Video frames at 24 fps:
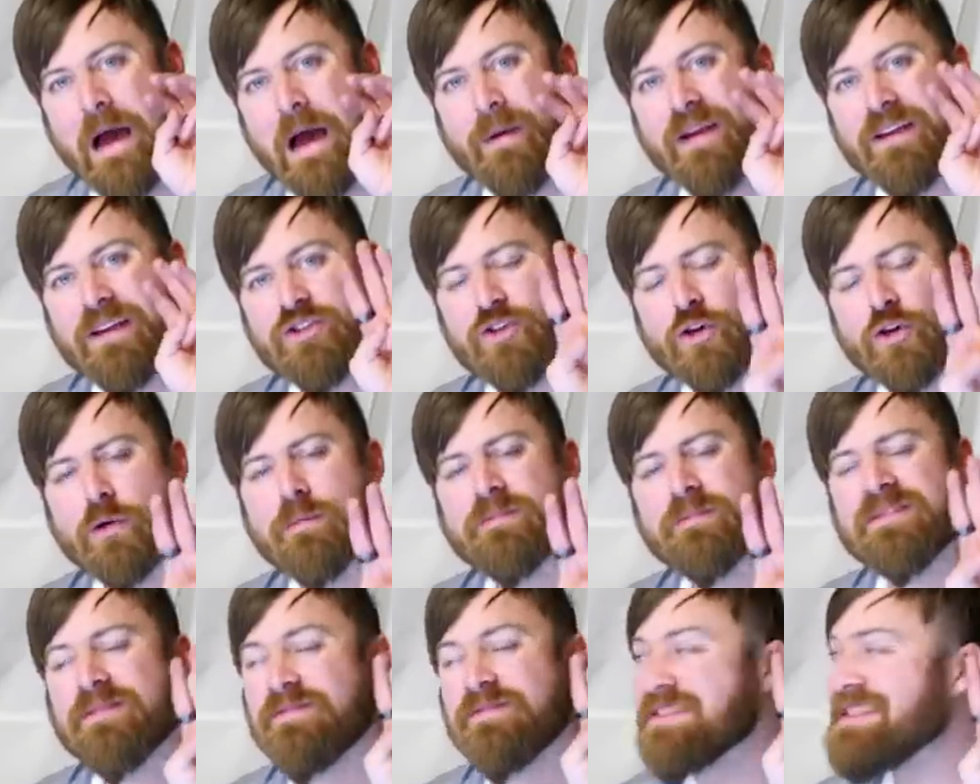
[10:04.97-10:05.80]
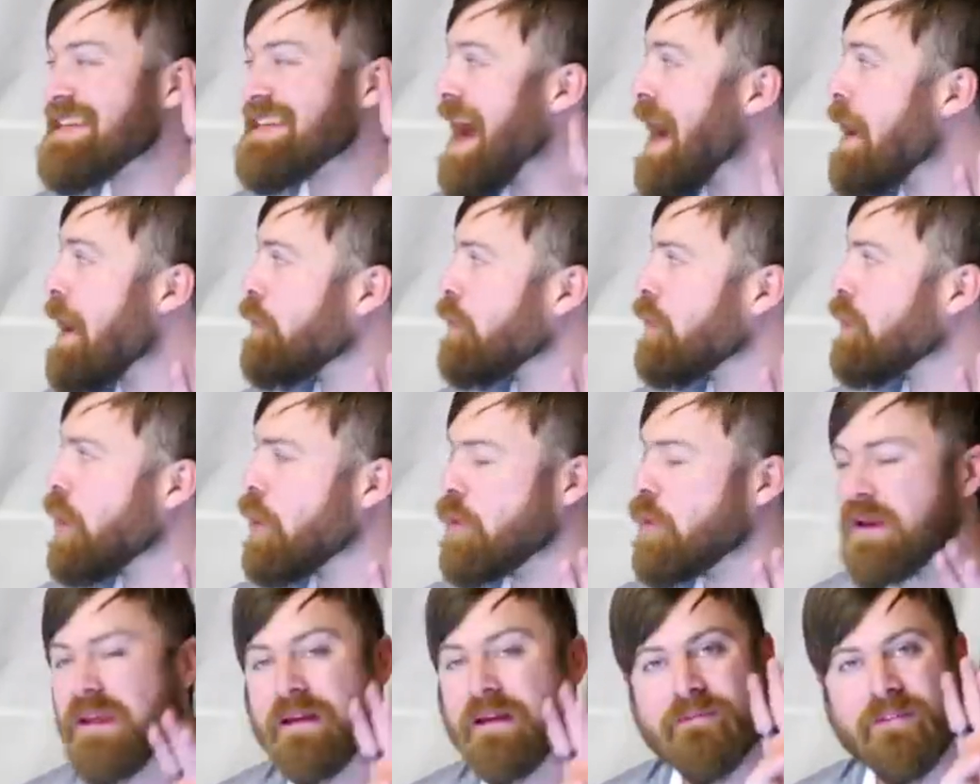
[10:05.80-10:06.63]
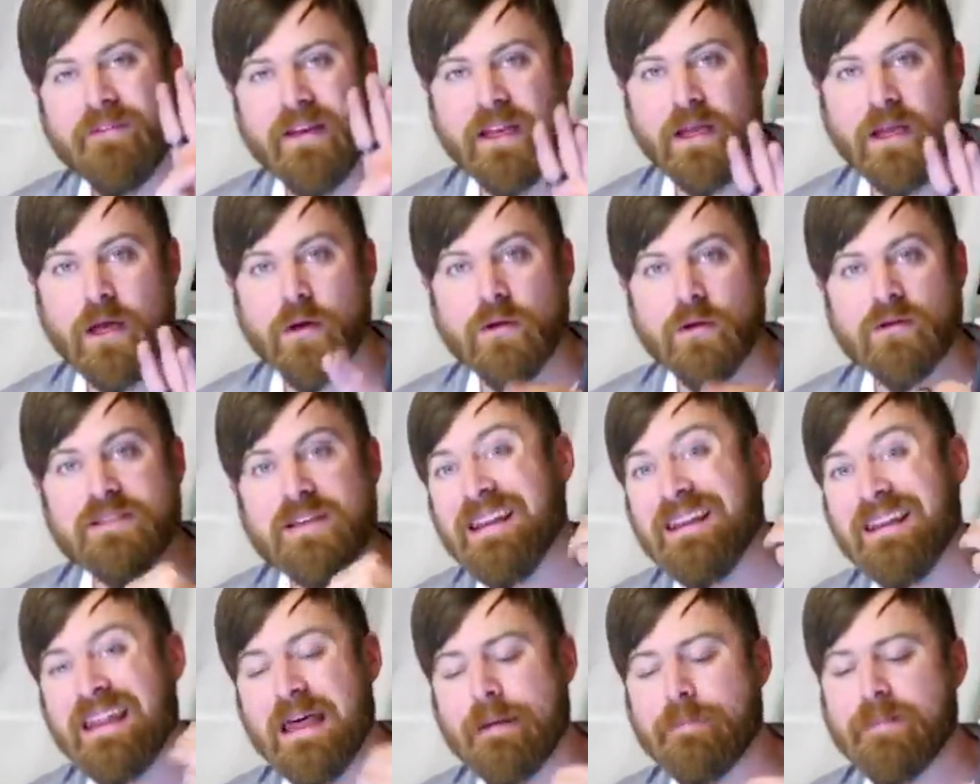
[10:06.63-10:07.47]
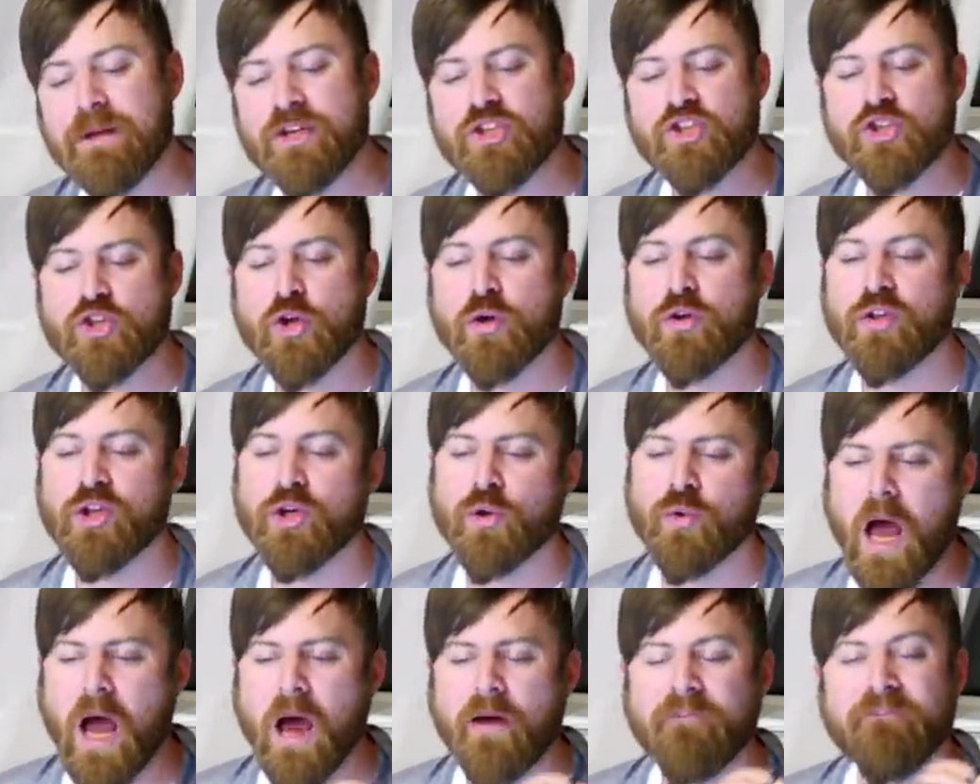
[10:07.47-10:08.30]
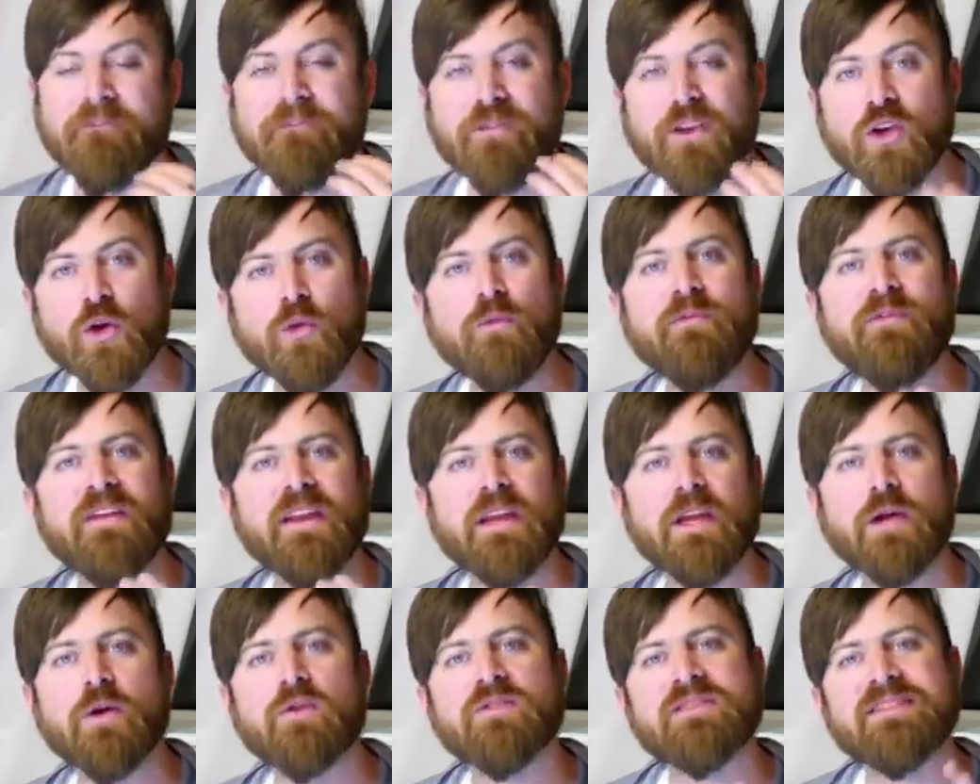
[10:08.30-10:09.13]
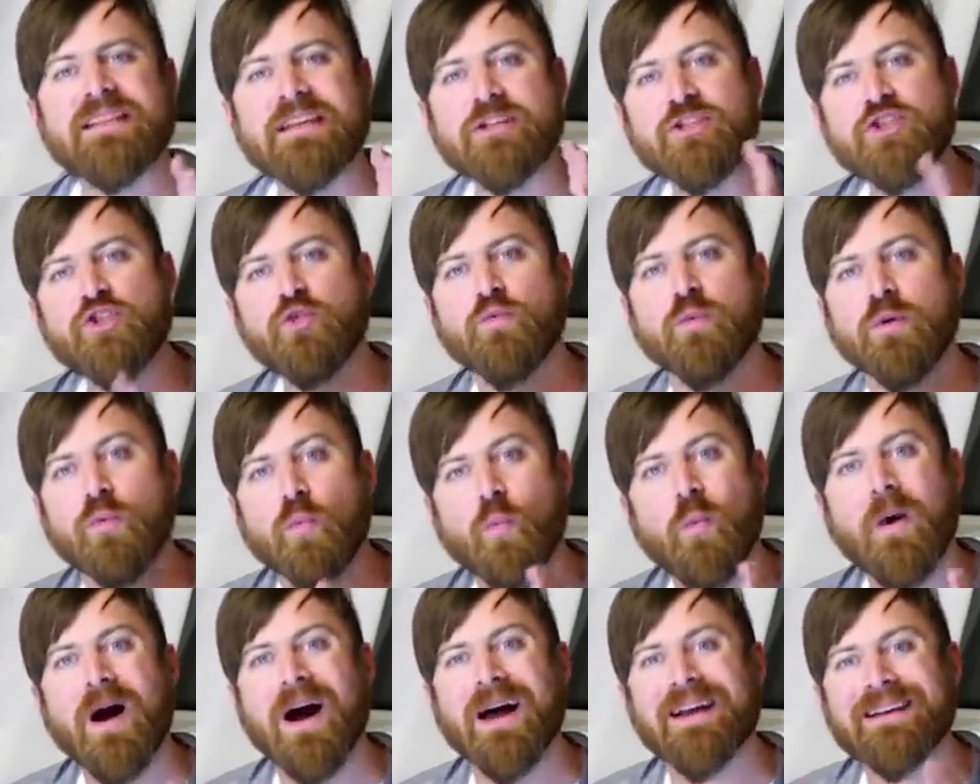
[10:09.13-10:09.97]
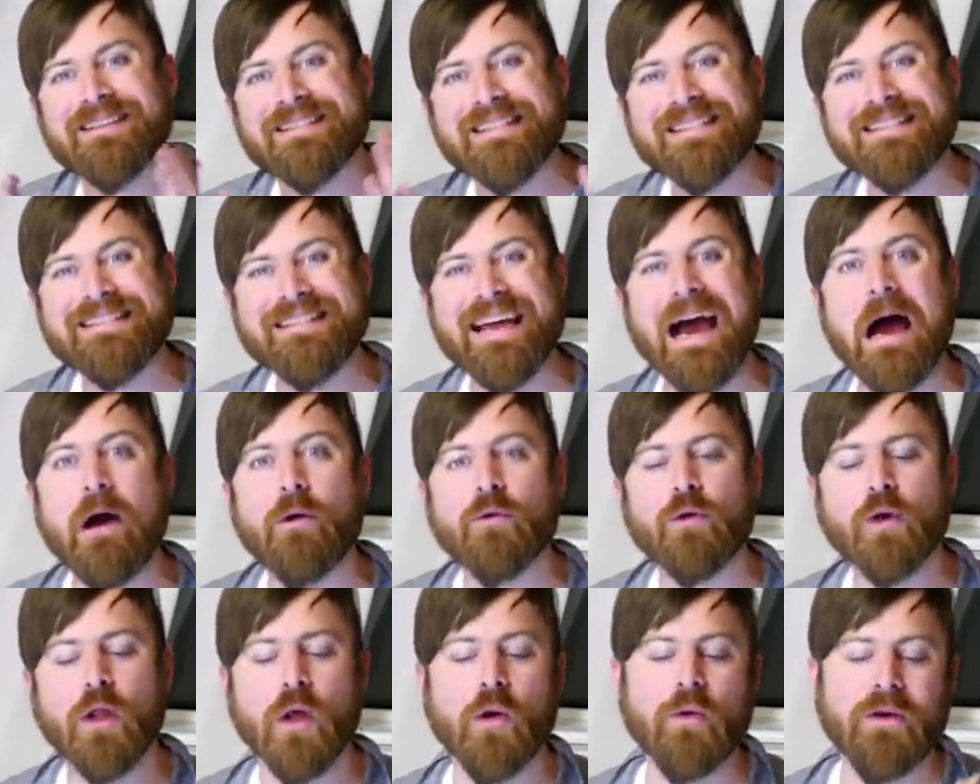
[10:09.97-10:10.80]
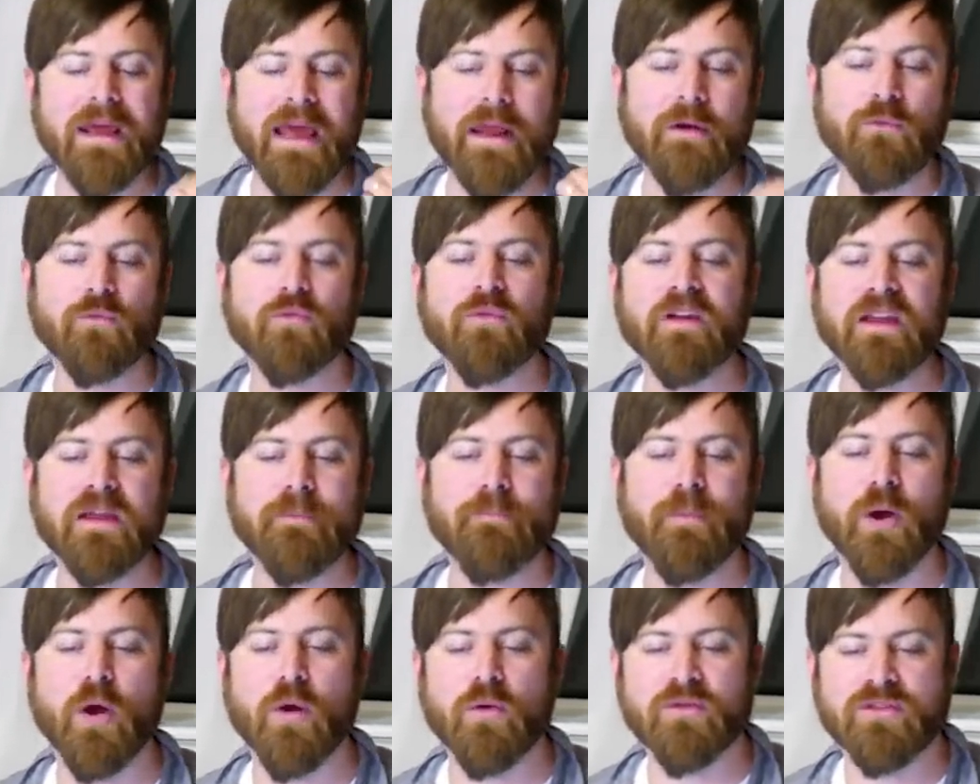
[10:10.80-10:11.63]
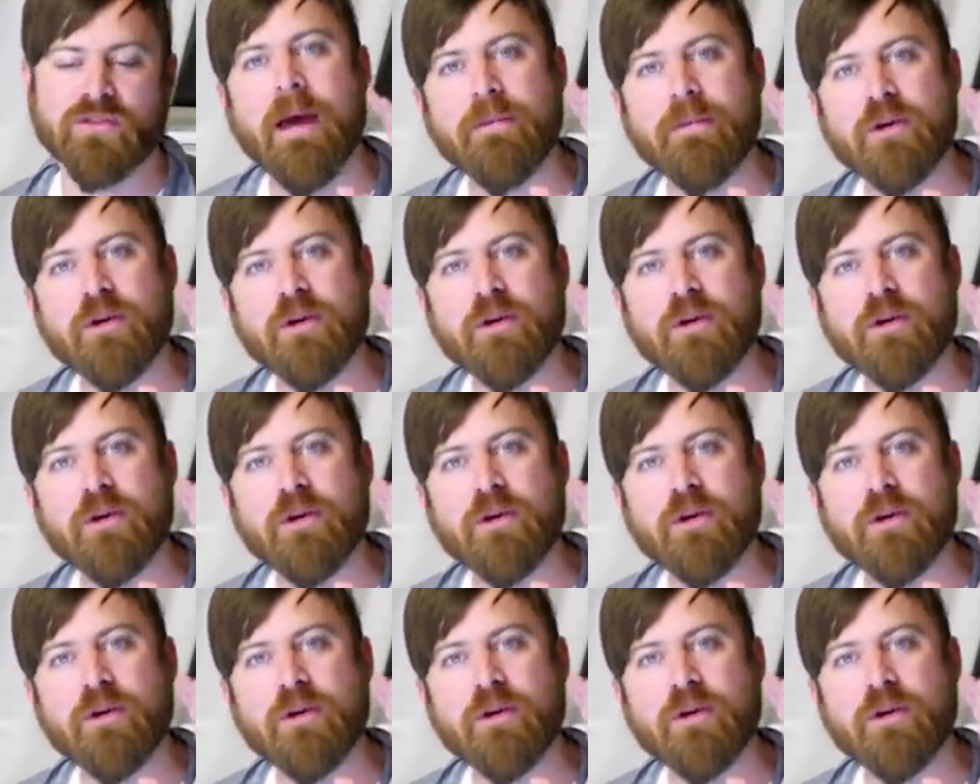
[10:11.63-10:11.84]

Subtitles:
Now, in terms of downloading videos, let me show you a few videos that you would want to download and repost.